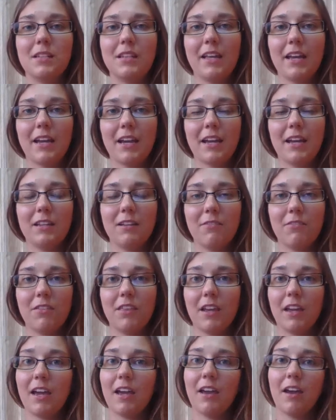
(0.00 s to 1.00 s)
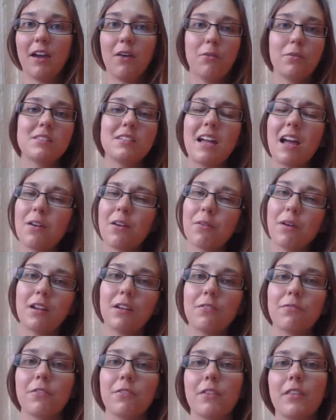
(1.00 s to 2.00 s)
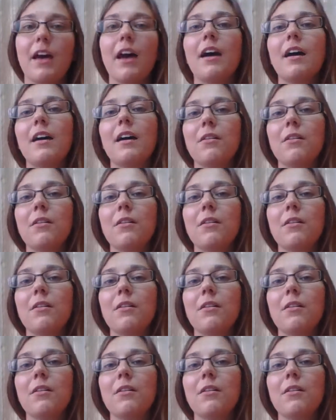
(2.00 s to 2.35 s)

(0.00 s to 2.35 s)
and that kind of thing. I was not ready for that.